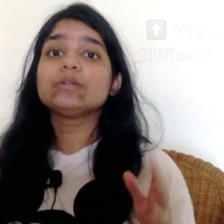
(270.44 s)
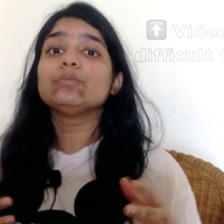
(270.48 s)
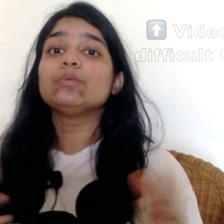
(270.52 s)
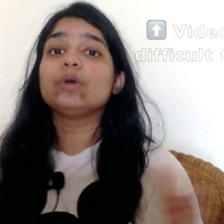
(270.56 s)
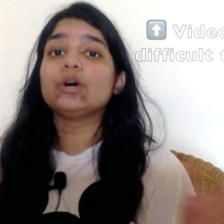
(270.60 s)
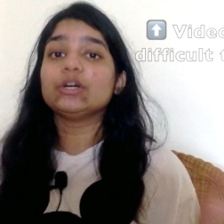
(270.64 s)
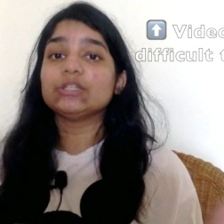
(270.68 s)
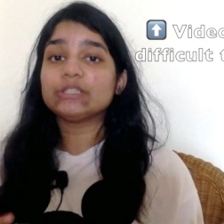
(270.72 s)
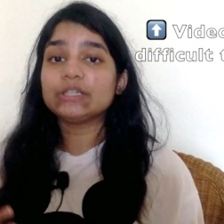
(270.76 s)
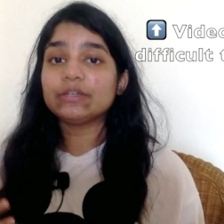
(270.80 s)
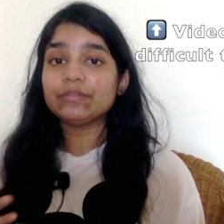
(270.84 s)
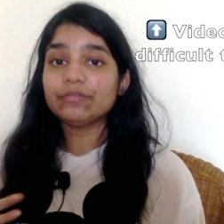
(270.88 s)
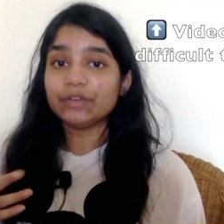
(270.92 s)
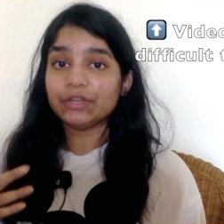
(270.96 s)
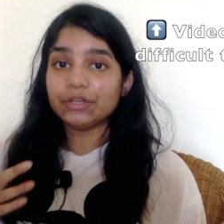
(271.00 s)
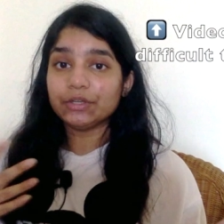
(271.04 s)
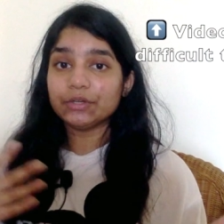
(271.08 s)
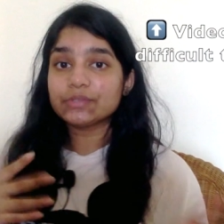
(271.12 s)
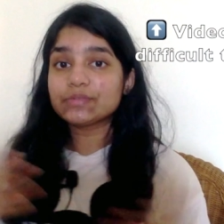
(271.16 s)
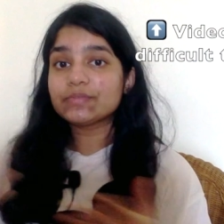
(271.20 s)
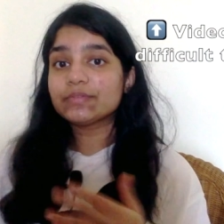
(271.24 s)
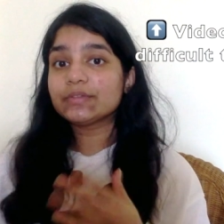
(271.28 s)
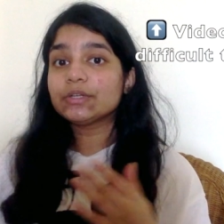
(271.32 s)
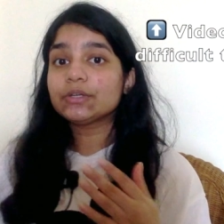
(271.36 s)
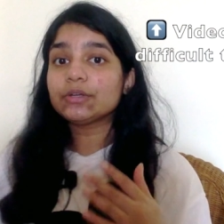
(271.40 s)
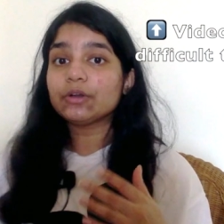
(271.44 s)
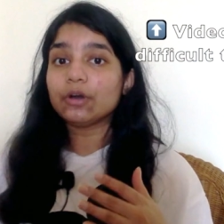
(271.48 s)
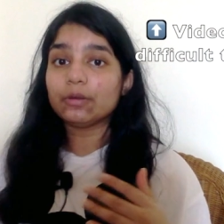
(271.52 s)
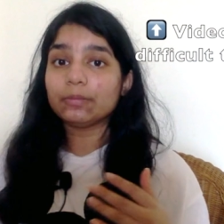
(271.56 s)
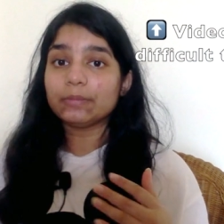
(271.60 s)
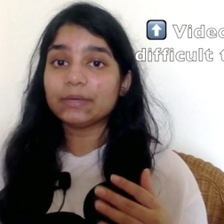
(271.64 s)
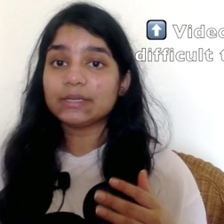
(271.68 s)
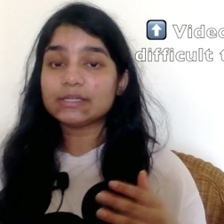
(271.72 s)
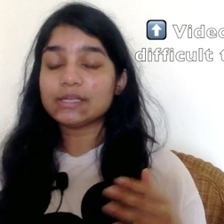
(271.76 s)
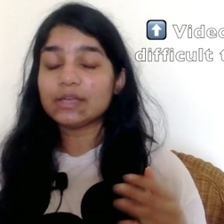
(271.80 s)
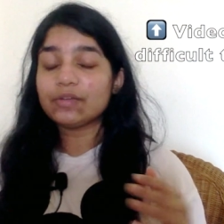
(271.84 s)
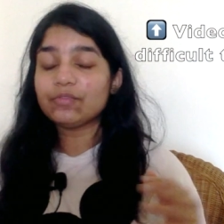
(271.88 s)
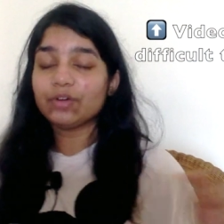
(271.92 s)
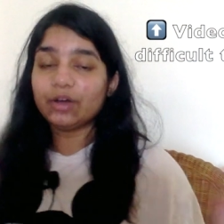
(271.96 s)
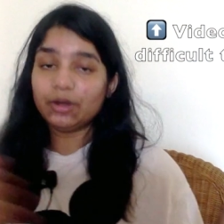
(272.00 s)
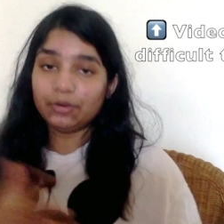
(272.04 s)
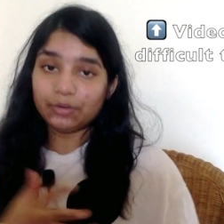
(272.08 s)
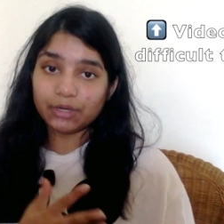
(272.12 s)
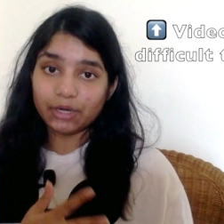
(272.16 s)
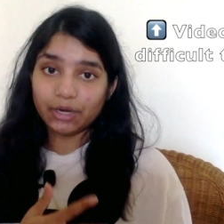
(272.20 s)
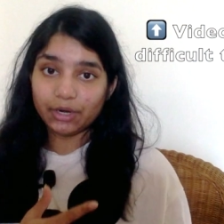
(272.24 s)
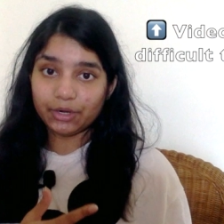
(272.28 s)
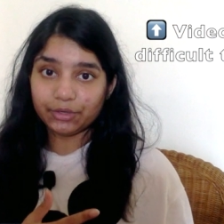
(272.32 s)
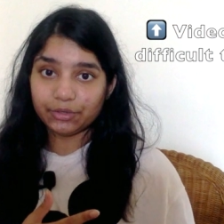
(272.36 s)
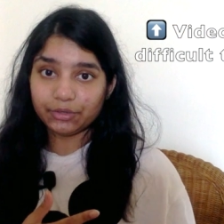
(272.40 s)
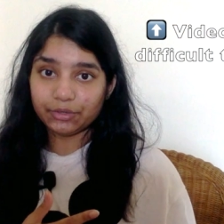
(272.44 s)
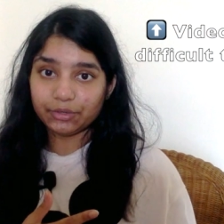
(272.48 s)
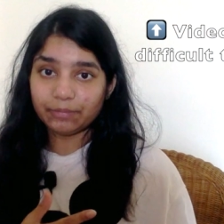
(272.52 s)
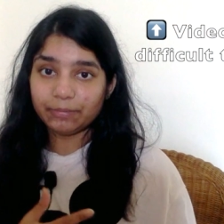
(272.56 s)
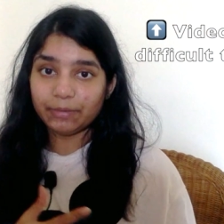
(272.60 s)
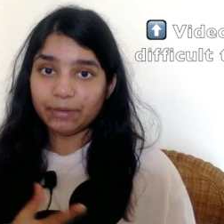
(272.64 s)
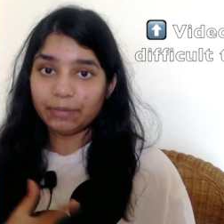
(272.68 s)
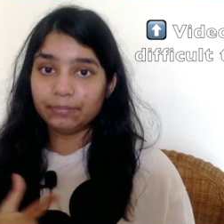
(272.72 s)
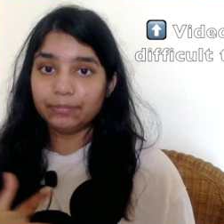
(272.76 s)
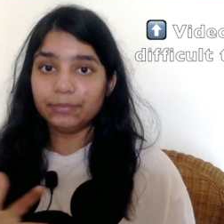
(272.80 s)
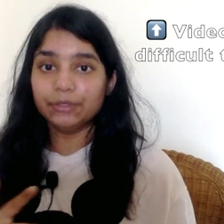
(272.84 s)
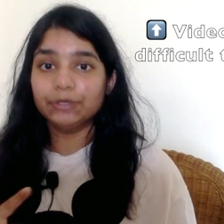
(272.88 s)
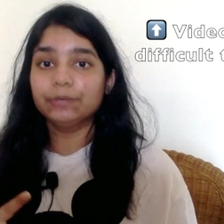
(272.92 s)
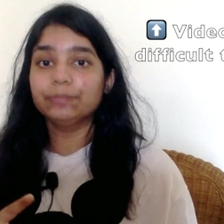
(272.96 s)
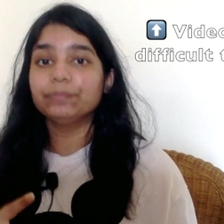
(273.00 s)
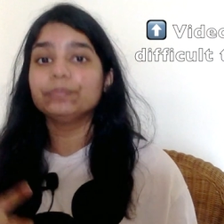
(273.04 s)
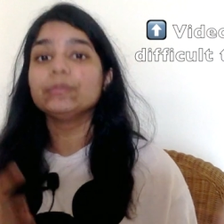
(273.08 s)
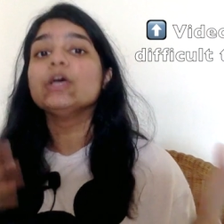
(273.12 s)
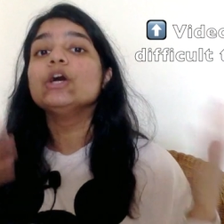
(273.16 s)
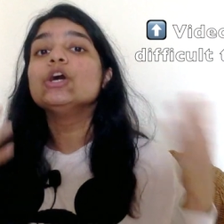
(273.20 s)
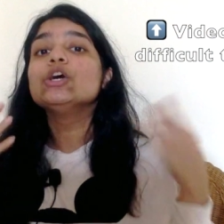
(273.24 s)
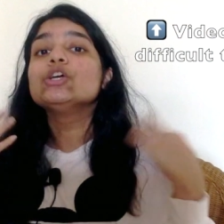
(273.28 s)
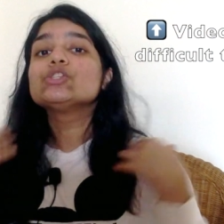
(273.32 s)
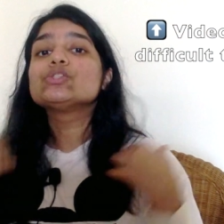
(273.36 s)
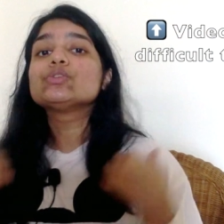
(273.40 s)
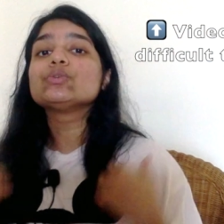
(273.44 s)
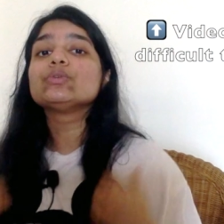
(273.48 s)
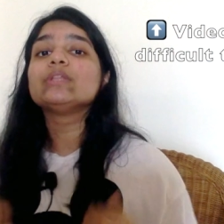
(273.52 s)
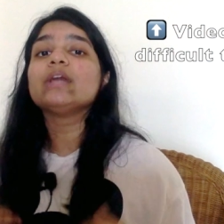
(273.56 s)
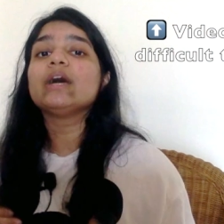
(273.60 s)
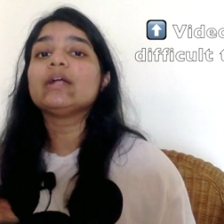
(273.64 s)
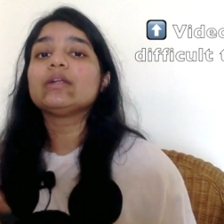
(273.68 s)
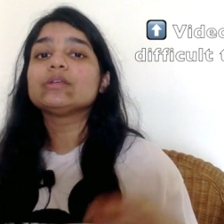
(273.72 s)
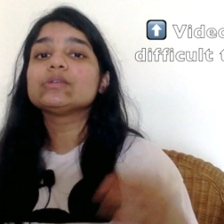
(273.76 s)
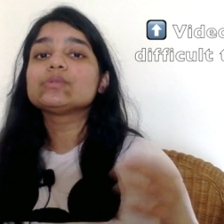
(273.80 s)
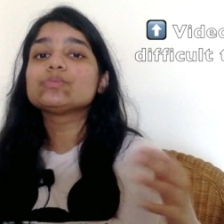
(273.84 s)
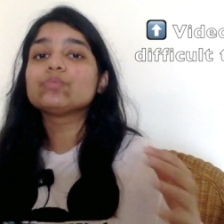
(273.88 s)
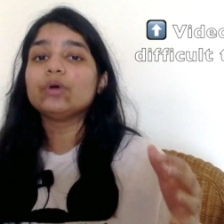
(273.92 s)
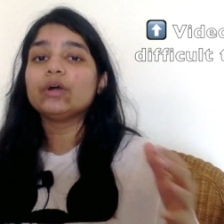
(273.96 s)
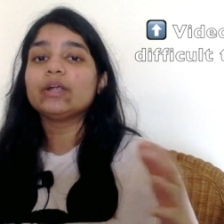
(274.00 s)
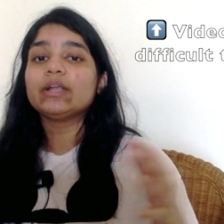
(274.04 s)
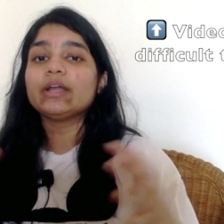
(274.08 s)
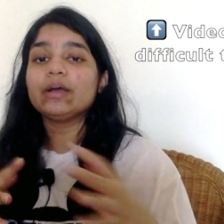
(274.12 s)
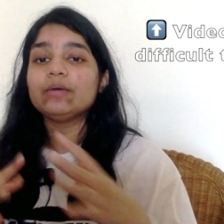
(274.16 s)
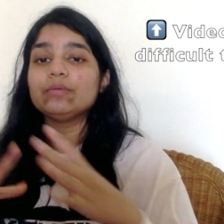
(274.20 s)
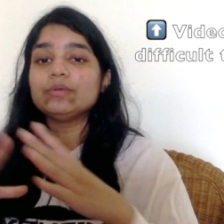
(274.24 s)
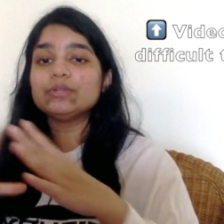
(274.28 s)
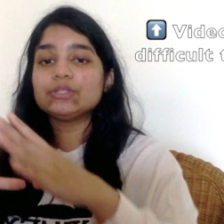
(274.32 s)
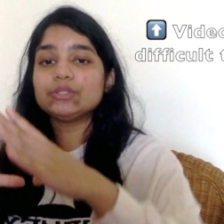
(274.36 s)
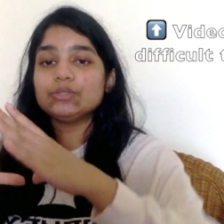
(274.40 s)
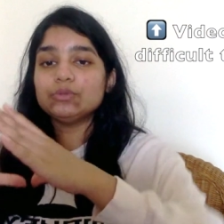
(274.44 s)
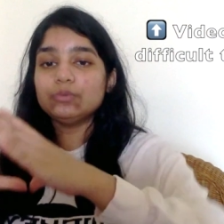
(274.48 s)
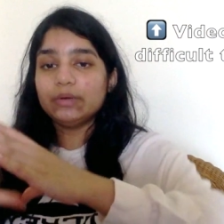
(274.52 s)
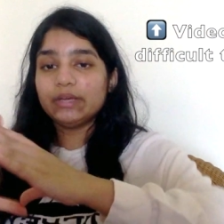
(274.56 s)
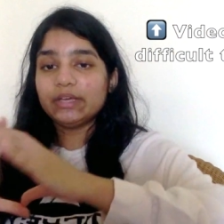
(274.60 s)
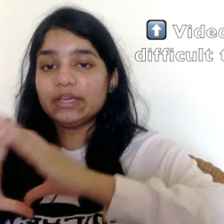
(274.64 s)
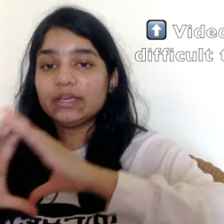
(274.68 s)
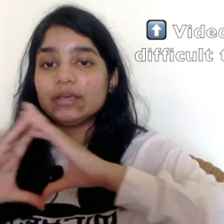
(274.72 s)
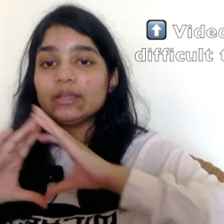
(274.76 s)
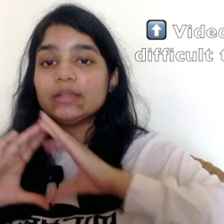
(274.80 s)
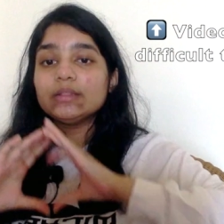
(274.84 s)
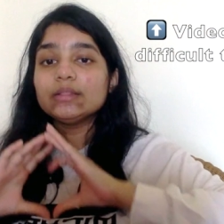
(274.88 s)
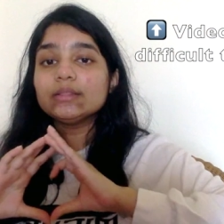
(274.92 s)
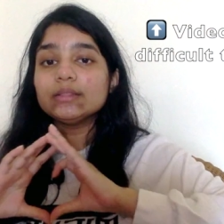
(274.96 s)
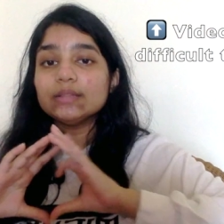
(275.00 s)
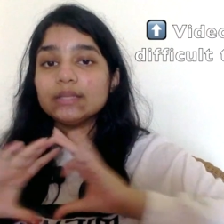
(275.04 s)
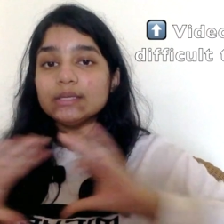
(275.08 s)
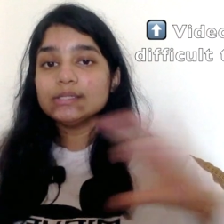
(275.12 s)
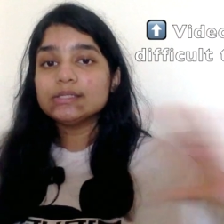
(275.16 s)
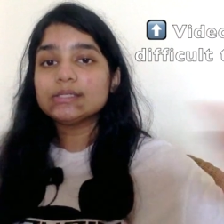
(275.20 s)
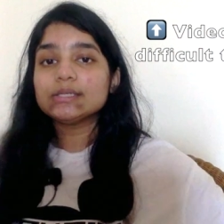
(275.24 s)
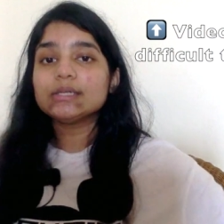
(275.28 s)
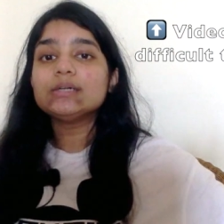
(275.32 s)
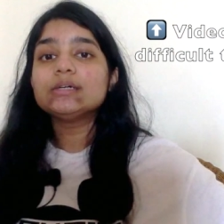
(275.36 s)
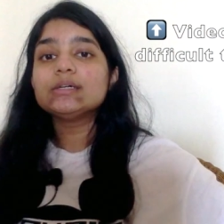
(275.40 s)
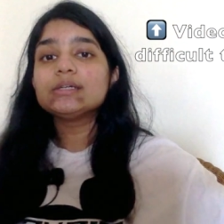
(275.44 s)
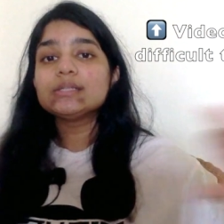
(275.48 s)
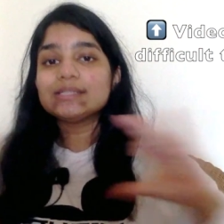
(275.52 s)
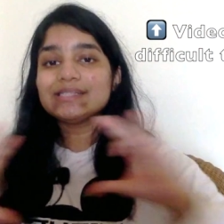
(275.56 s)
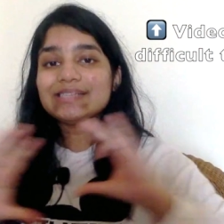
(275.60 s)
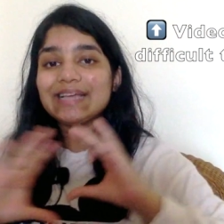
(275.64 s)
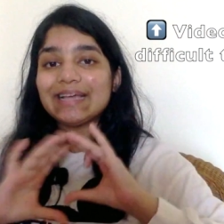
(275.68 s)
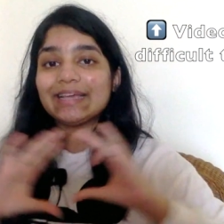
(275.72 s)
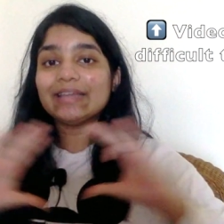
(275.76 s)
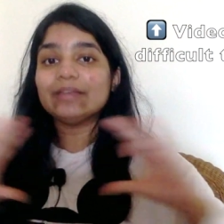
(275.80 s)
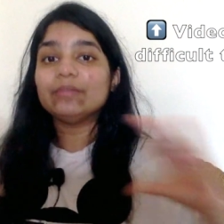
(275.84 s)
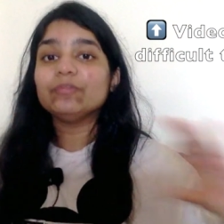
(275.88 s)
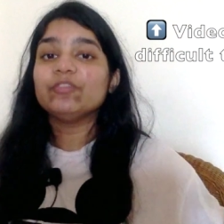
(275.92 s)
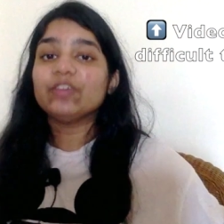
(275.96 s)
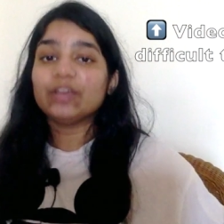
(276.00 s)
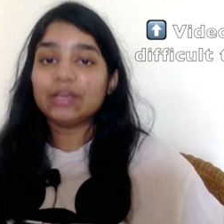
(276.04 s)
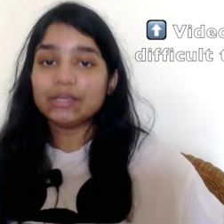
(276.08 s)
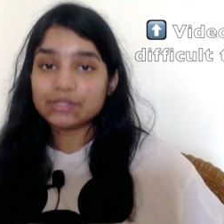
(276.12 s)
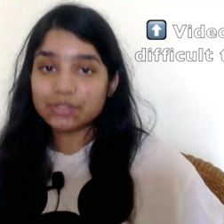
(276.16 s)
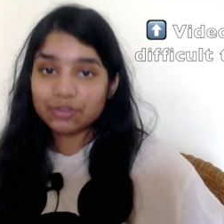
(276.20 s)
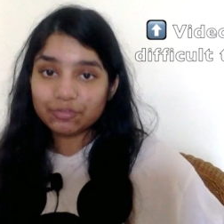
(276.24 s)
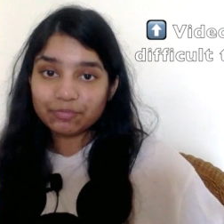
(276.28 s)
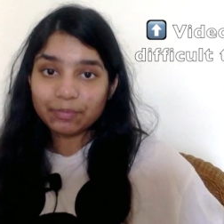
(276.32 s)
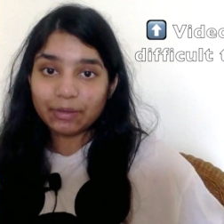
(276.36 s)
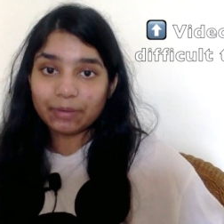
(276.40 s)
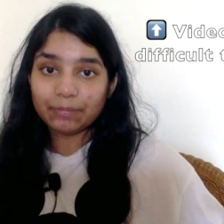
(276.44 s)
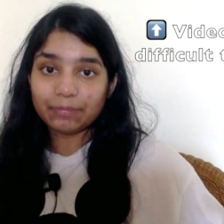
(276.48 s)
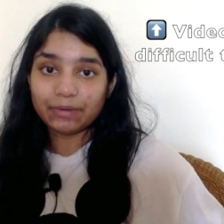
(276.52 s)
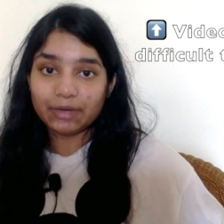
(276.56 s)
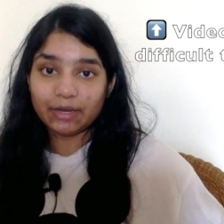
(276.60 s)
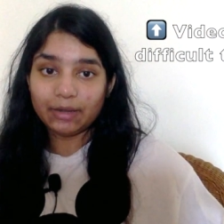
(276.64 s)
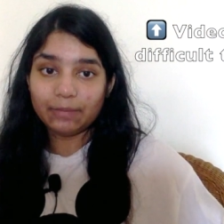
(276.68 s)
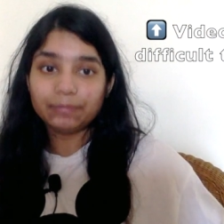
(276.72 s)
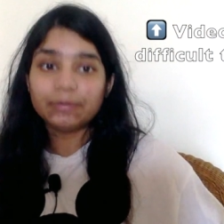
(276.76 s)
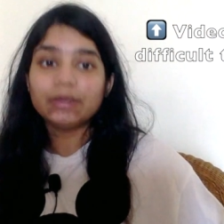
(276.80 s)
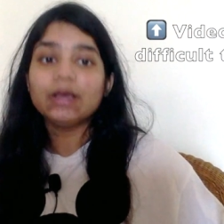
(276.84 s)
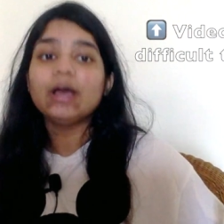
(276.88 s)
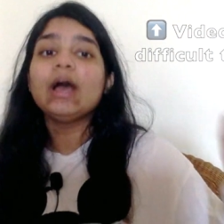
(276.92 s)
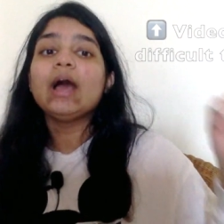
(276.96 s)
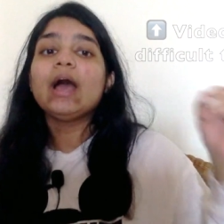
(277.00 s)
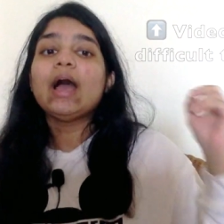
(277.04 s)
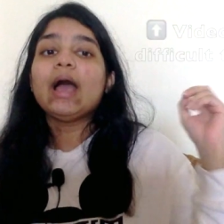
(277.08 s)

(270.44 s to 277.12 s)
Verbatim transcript: still watching videos for the topics I found hard to remember. So that is what I was doing in this second phase of my prep.